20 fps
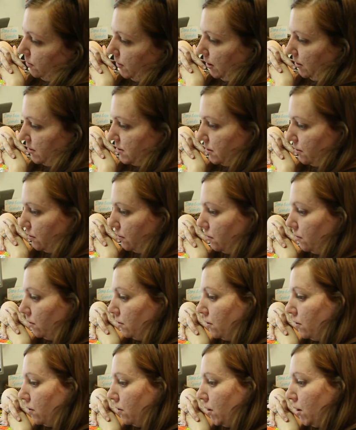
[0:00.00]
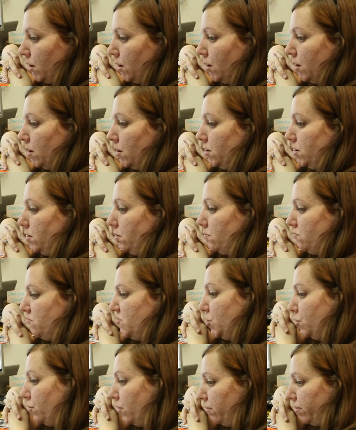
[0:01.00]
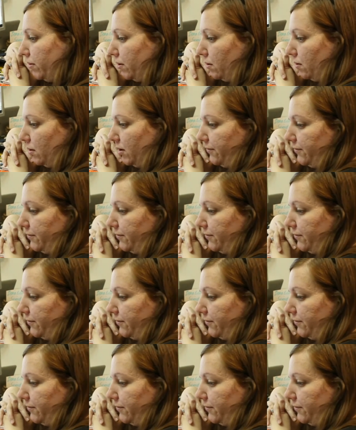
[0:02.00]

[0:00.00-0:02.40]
be also doable